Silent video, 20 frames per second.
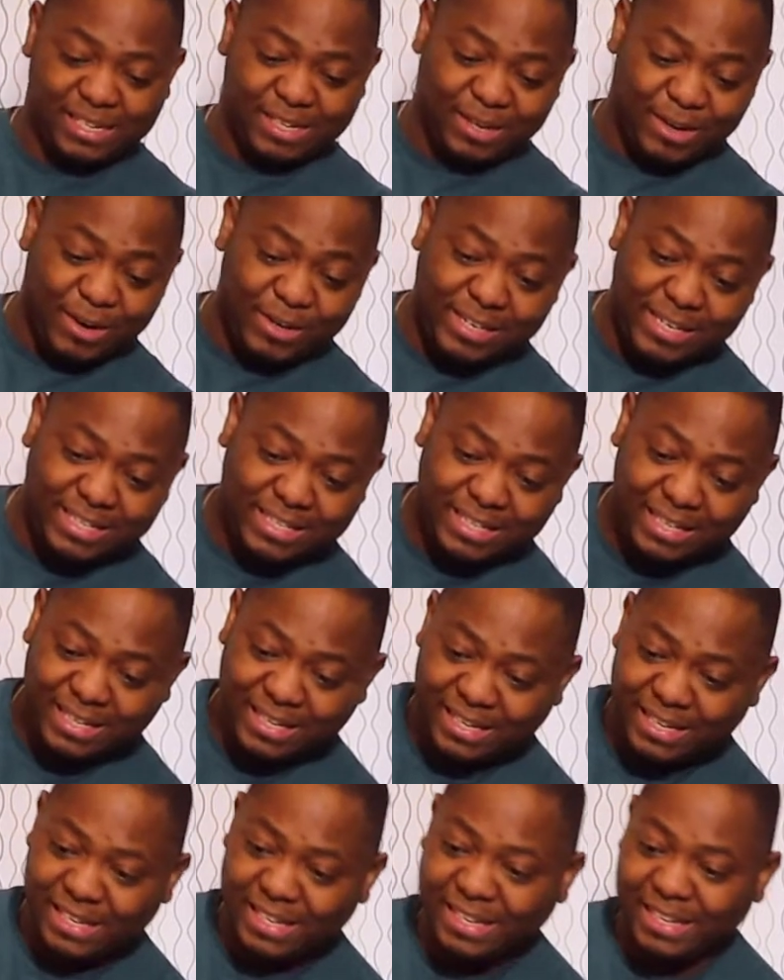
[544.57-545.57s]

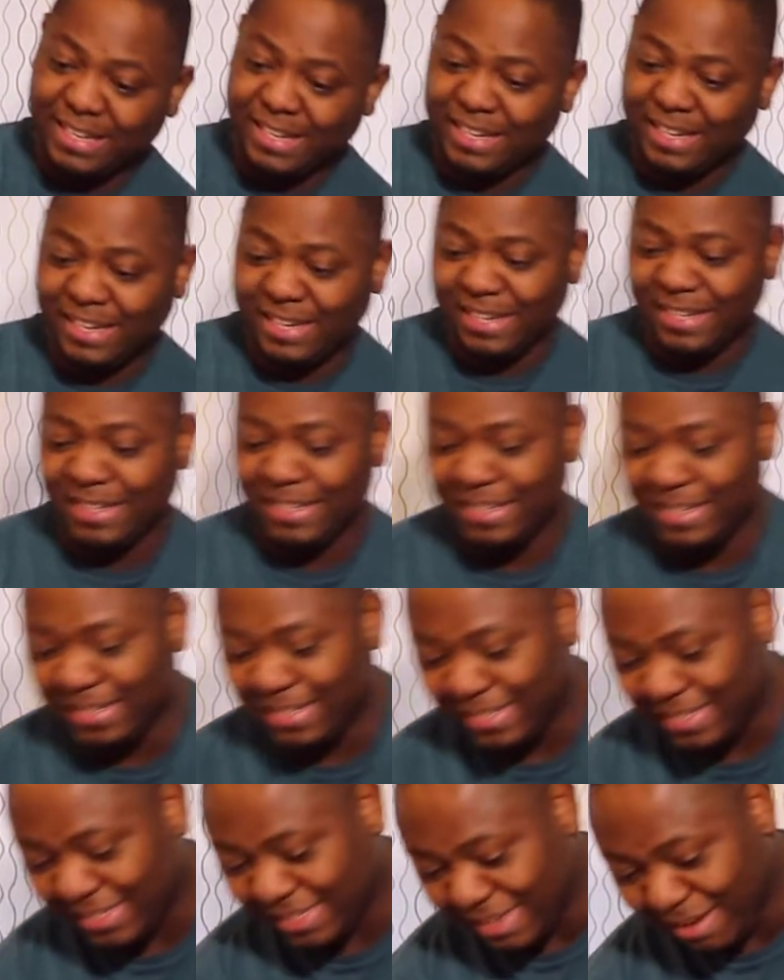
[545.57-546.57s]
Honestly, it's
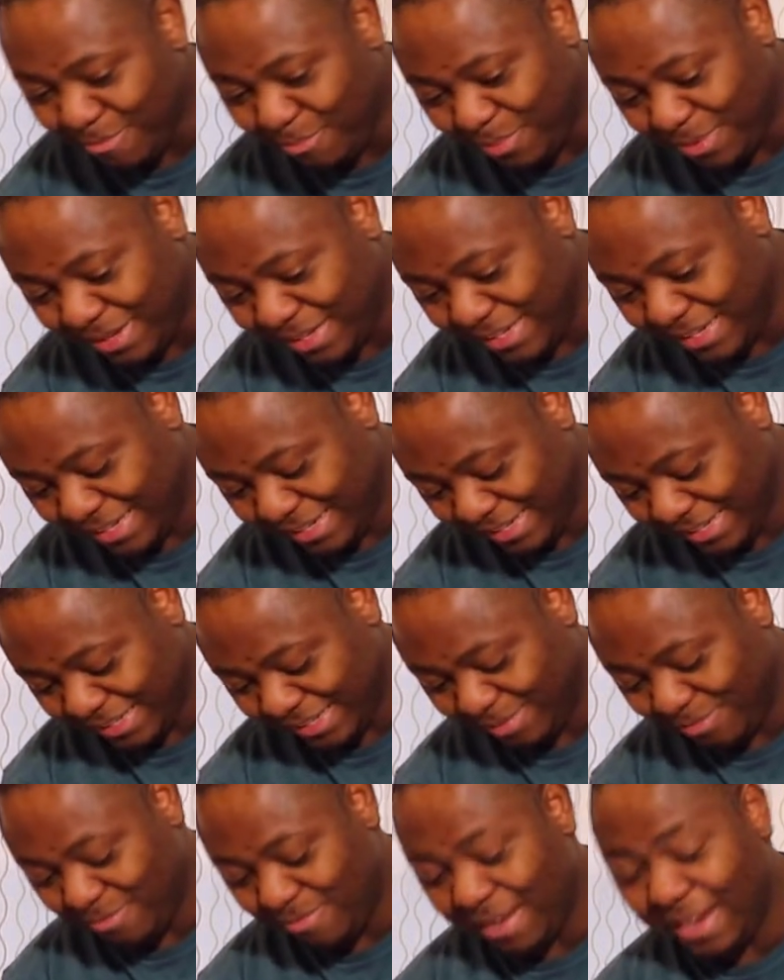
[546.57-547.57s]
simply
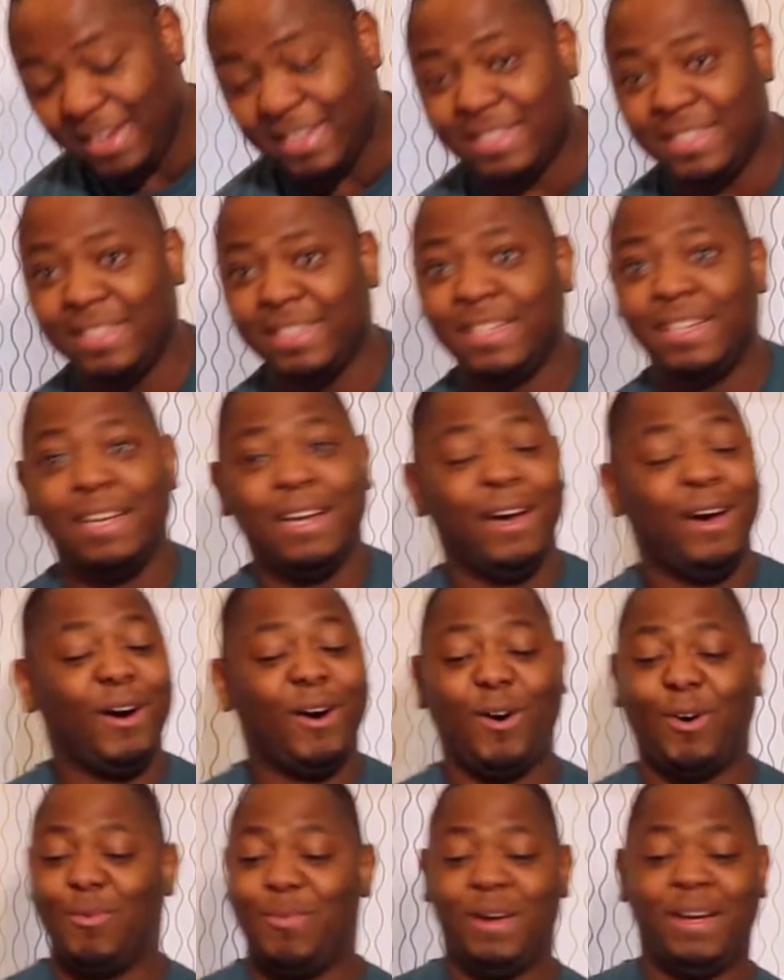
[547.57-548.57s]
amazing.
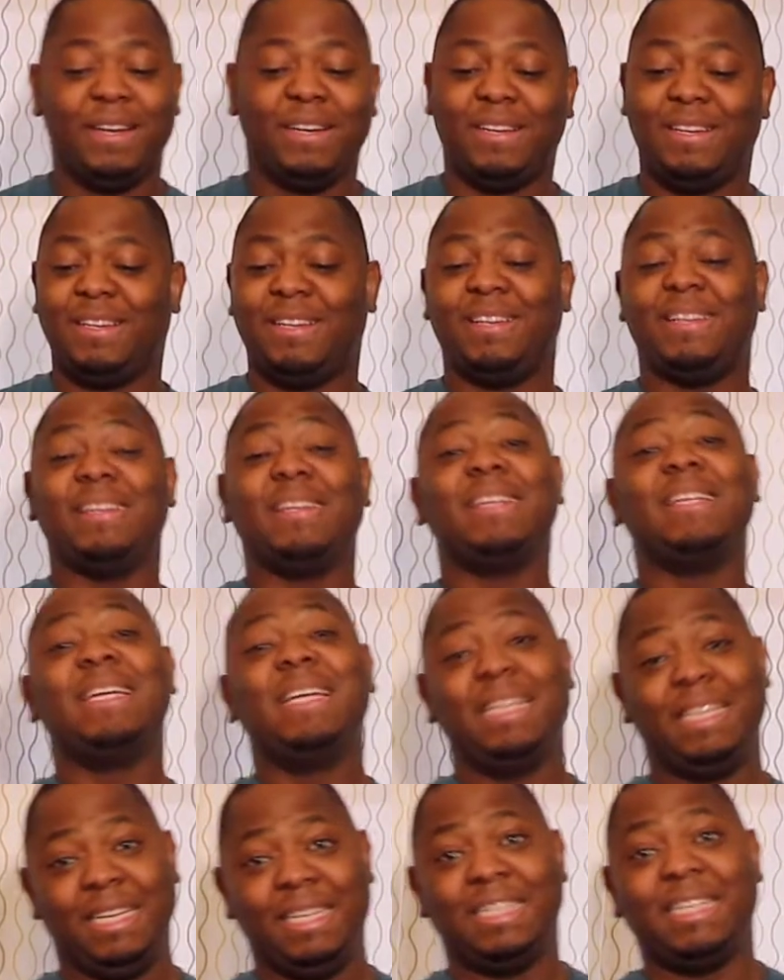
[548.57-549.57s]
Oh man,
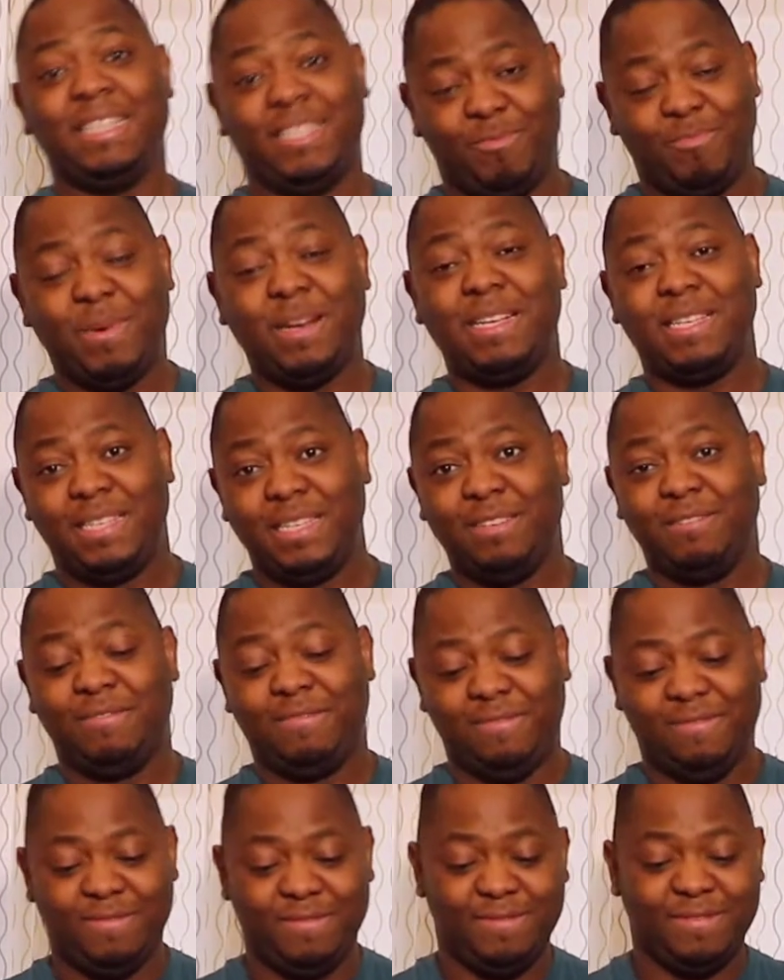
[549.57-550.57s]
this is
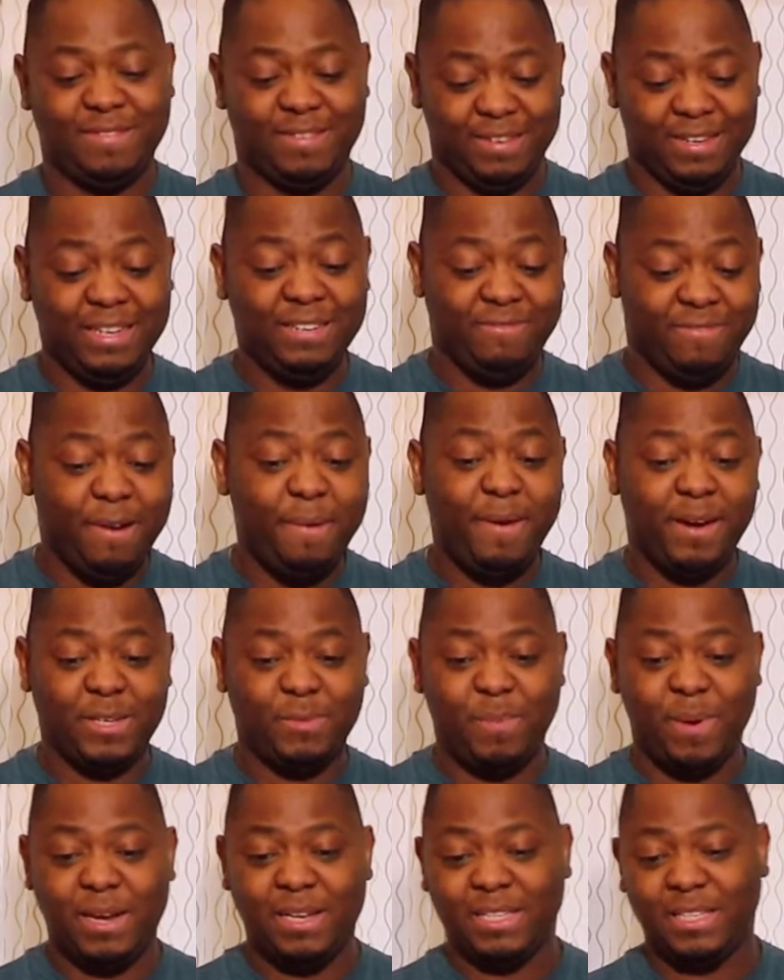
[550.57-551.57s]
expensive. It's very
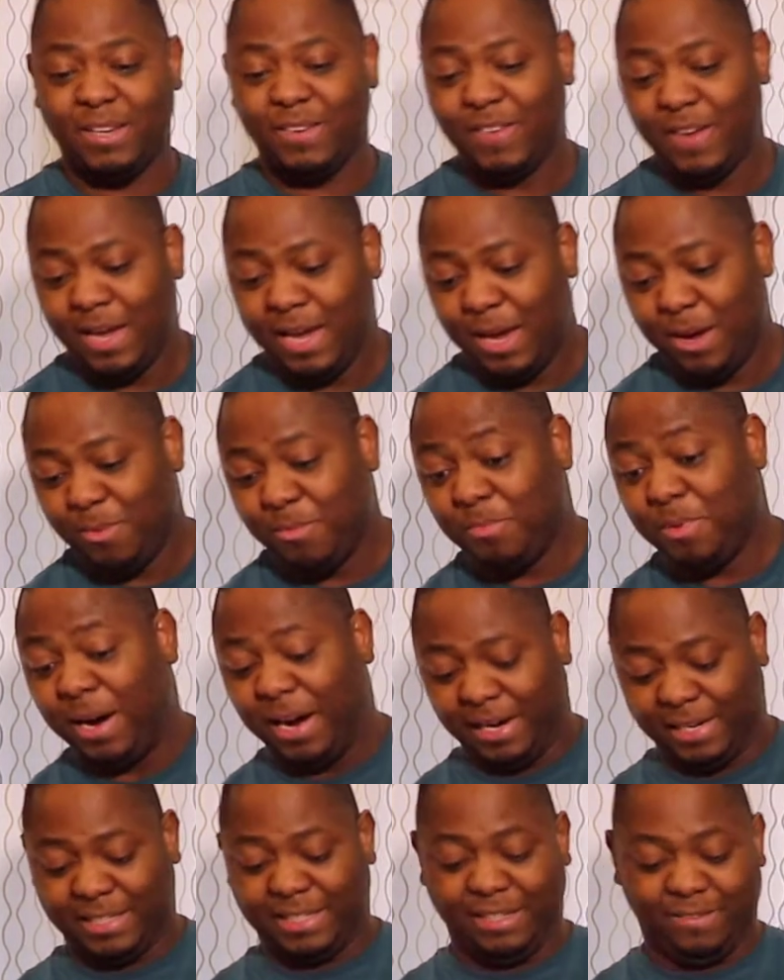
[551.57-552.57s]
expensive,
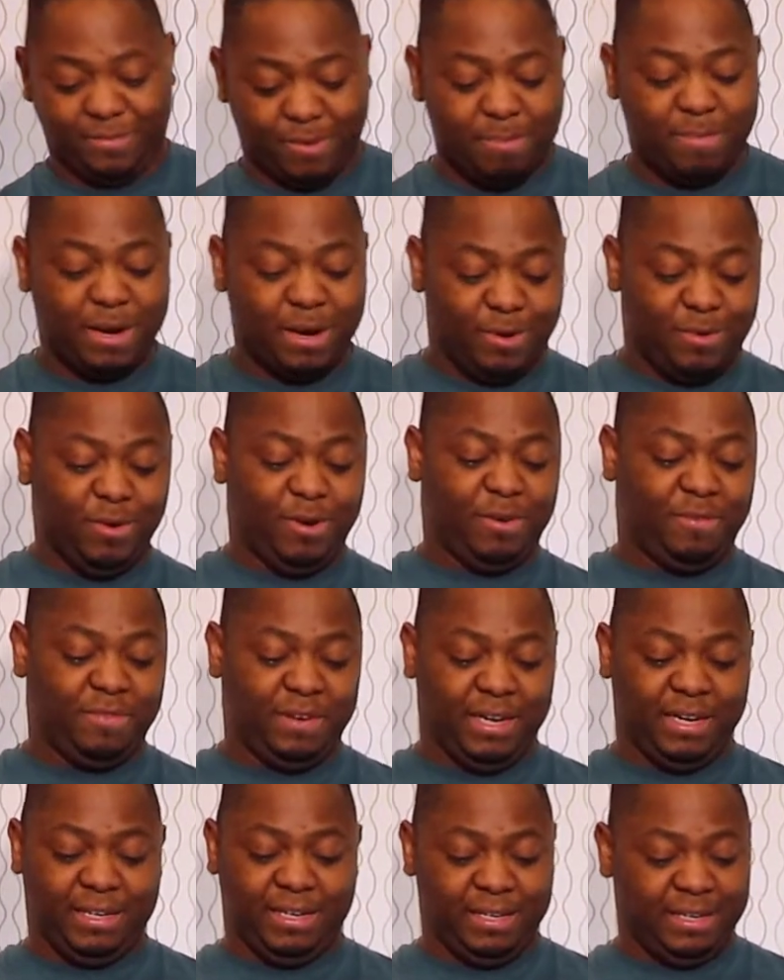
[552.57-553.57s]
but from the look of
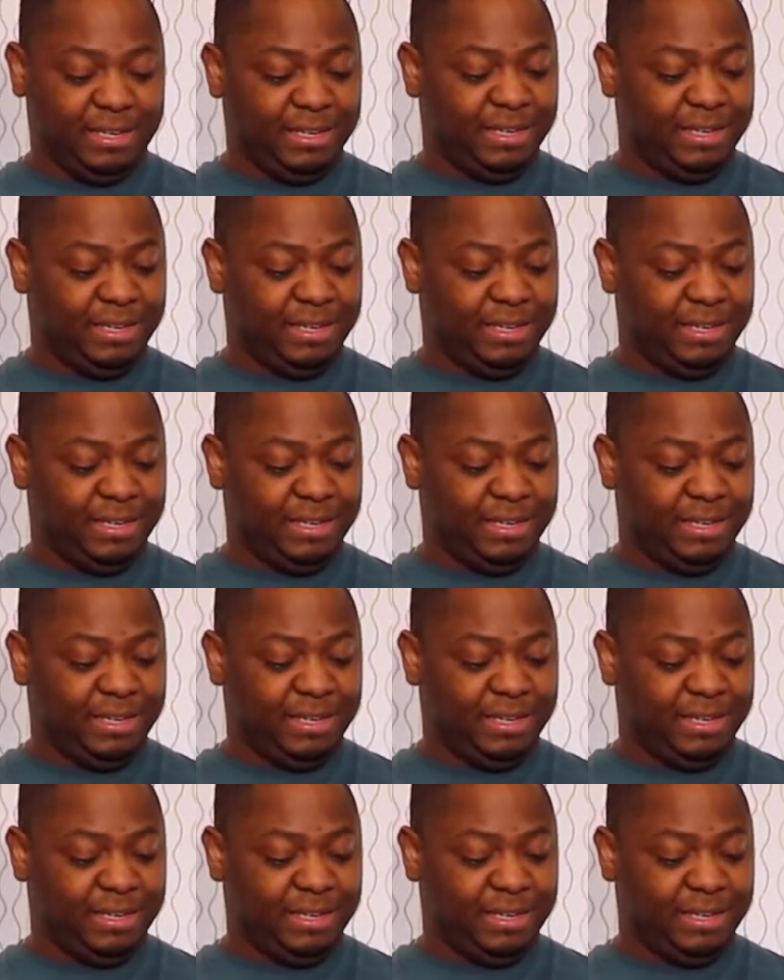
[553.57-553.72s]
it,